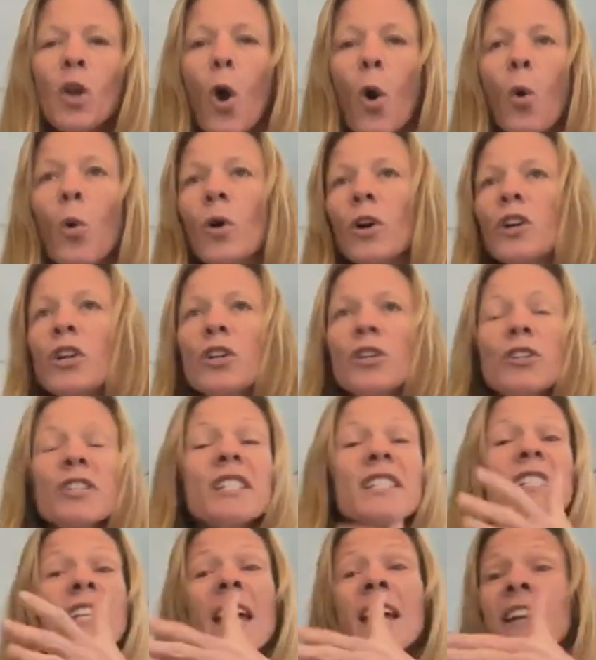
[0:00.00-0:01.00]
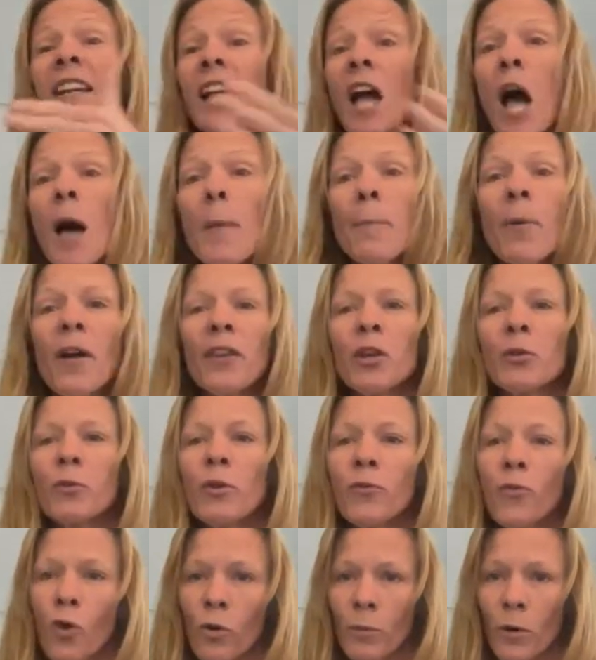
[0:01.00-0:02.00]
or you're standing up on the
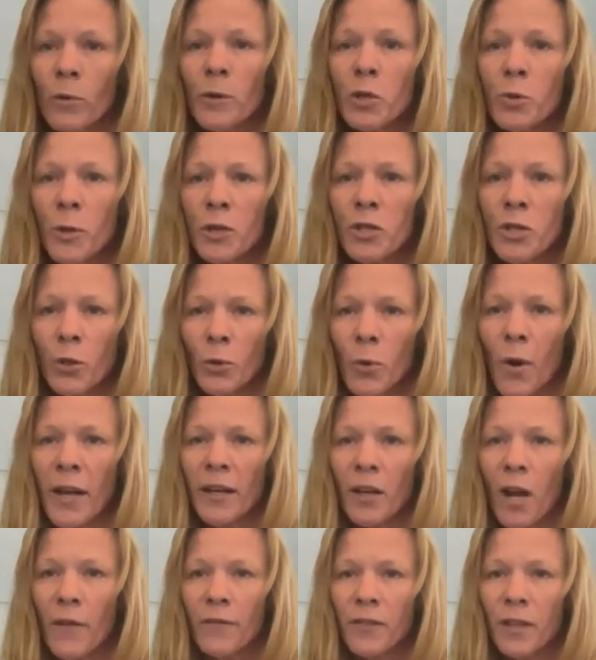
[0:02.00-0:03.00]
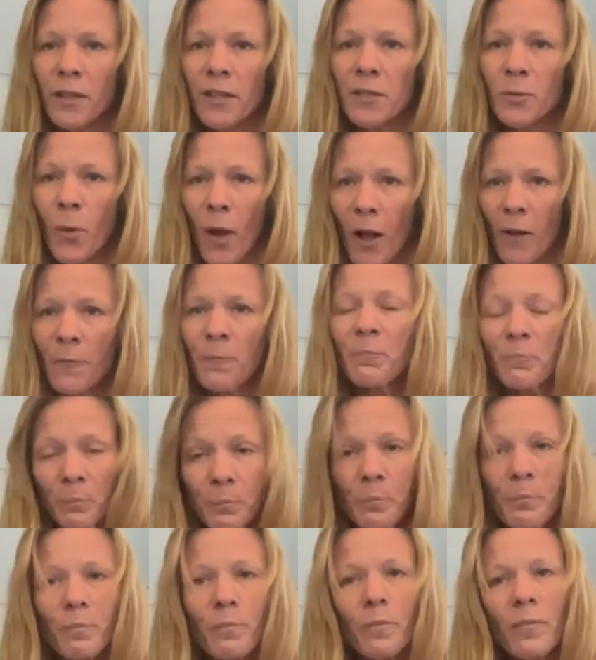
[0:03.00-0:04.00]
reformer, which we do quite often as well.
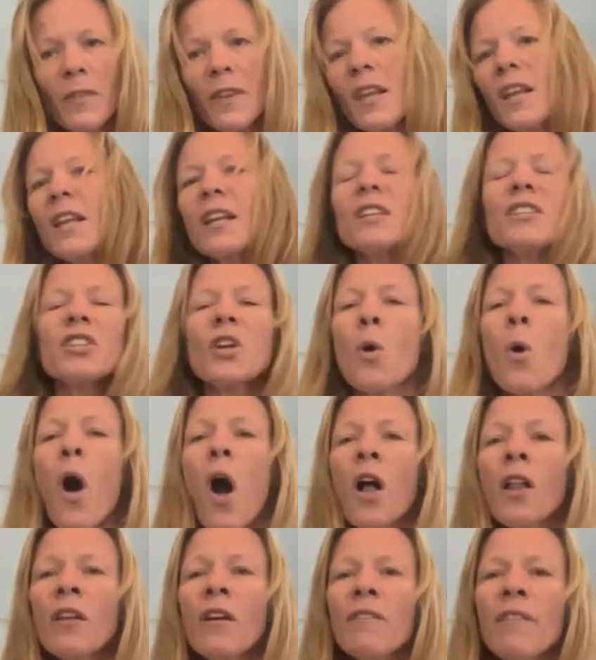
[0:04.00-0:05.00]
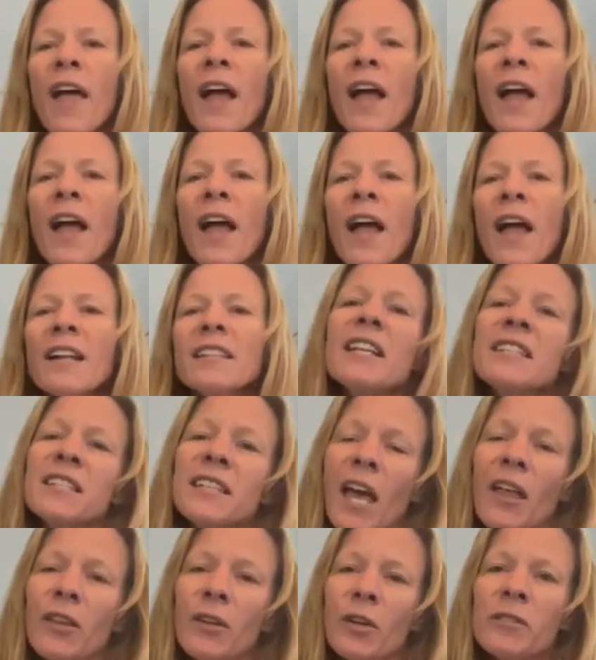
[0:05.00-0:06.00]
So, all of that
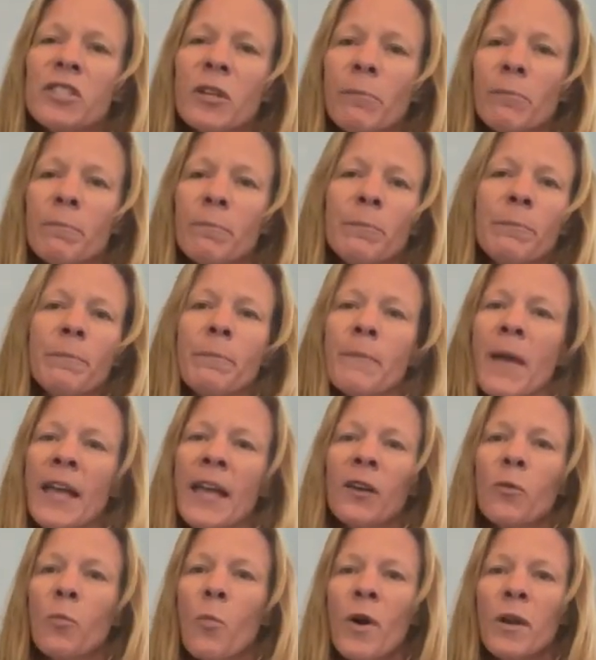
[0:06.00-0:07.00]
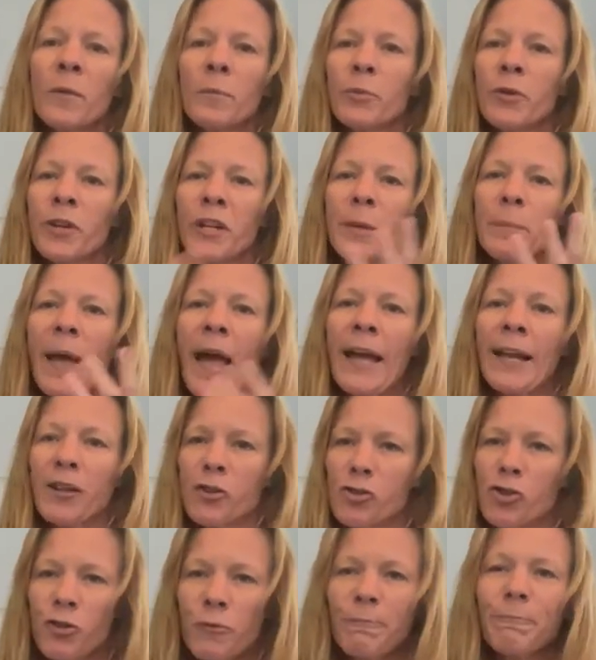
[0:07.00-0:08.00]
ties together to make one pretty
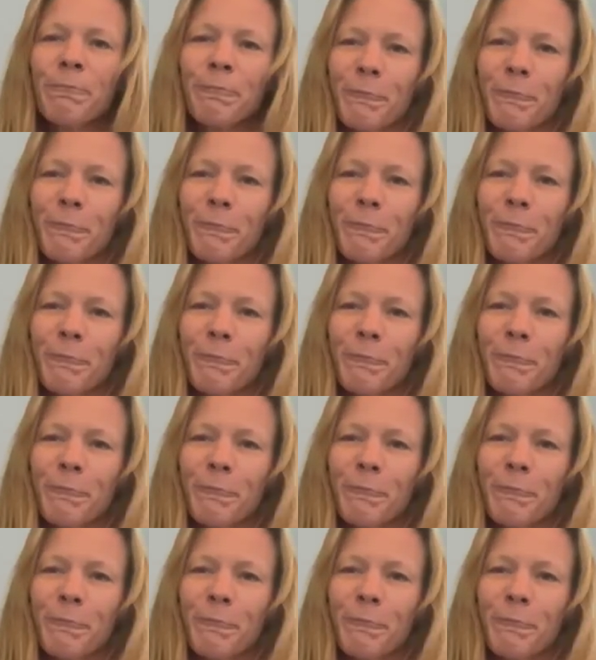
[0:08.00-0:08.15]
package.